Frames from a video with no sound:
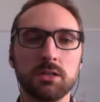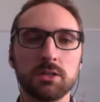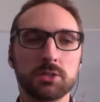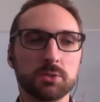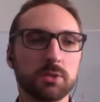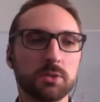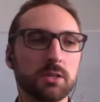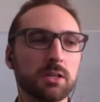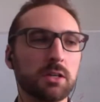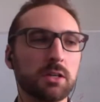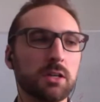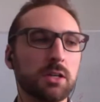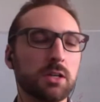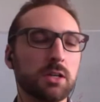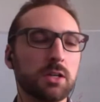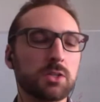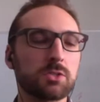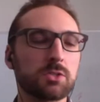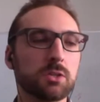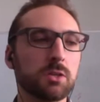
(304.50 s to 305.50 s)
Sure.
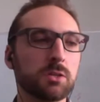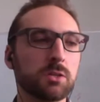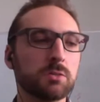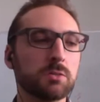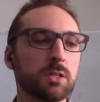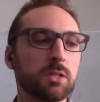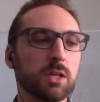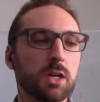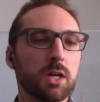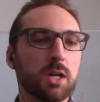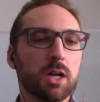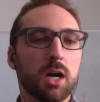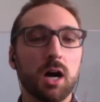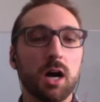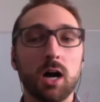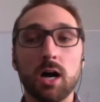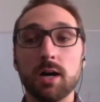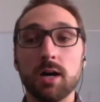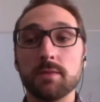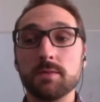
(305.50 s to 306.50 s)
So,
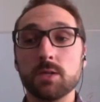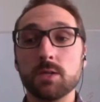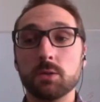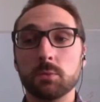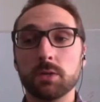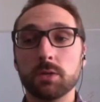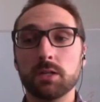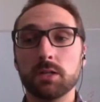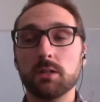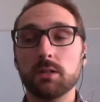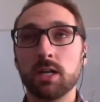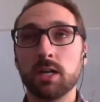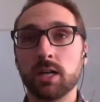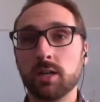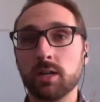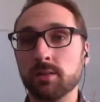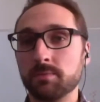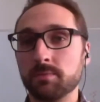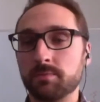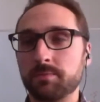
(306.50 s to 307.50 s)
when
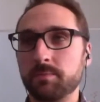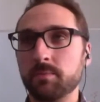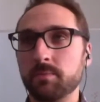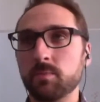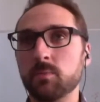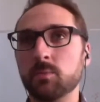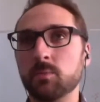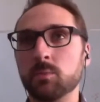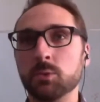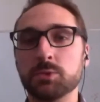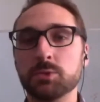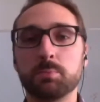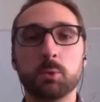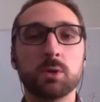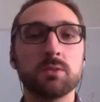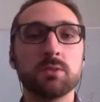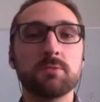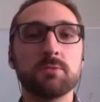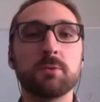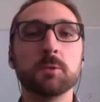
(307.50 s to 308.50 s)
I
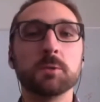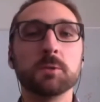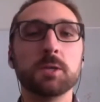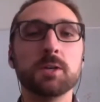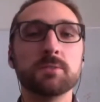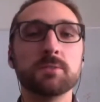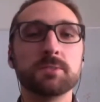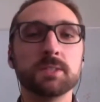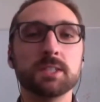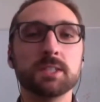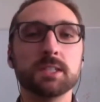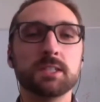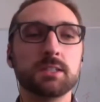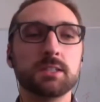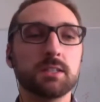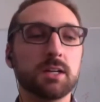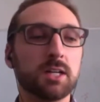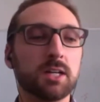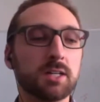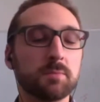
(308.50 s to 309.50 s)
was born in
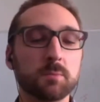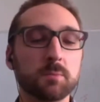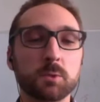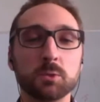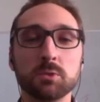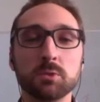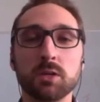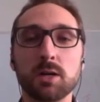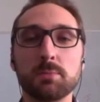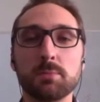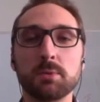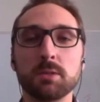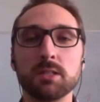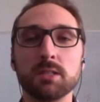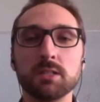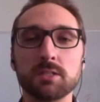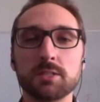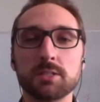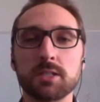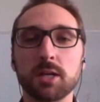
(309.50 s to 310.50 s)
Philadelphia, grew up
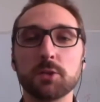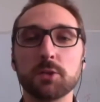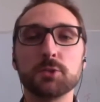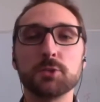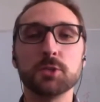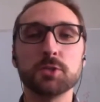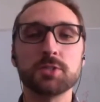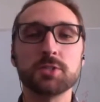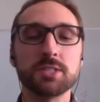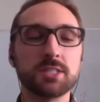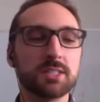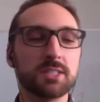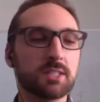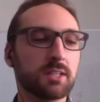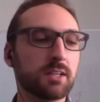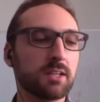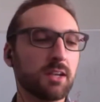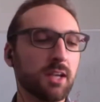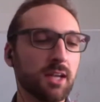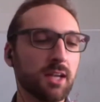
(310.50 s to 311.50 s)
in South Jersey,
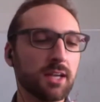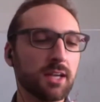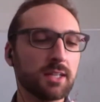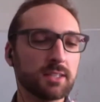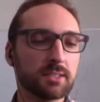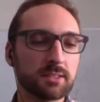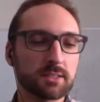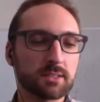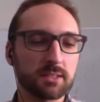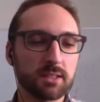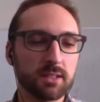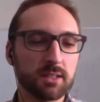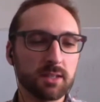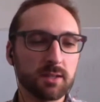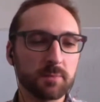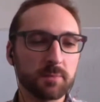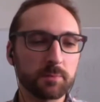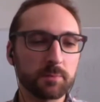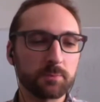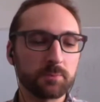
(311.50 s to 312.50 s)
and
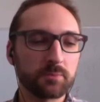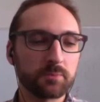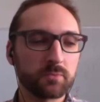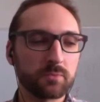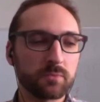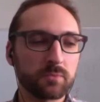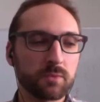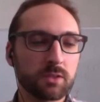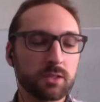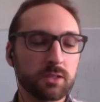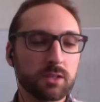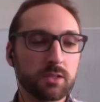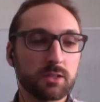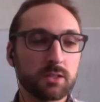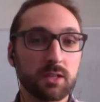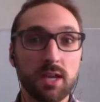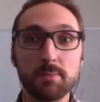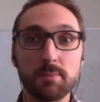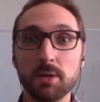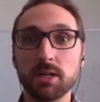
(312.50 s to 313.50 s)

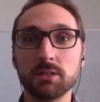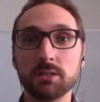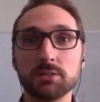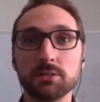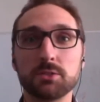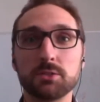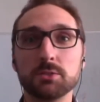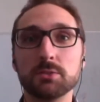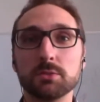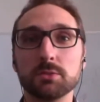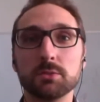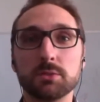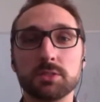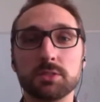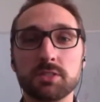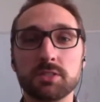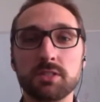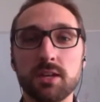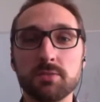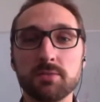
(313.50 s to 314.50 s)
came out to
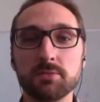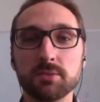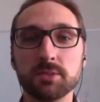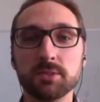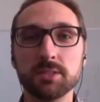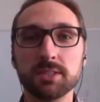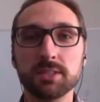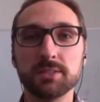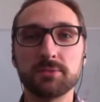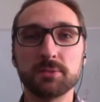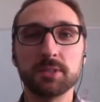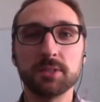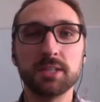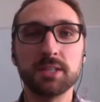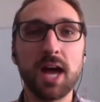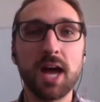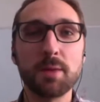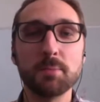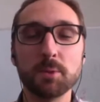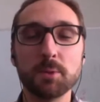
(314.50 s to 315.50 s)
Stanford
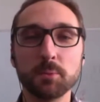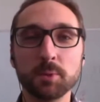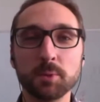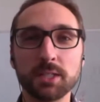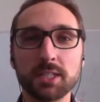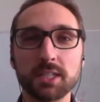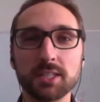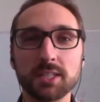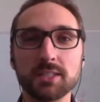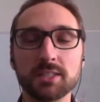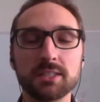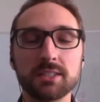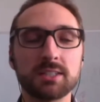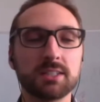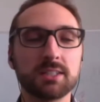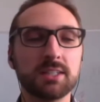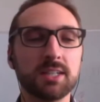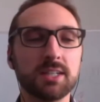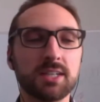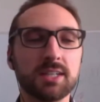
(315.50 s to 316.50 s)
for Admit Weekend
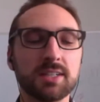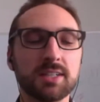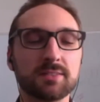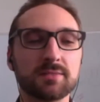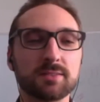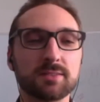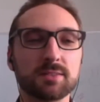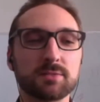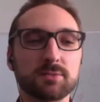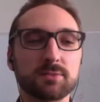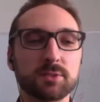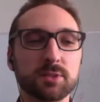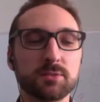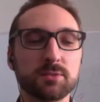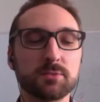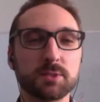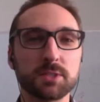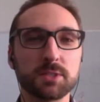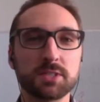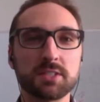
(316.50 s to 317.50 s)
for the
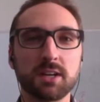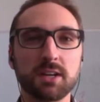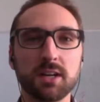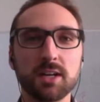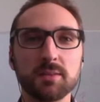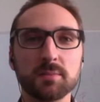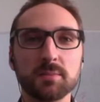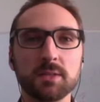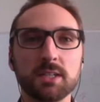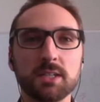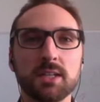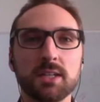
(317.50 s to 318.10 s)
first time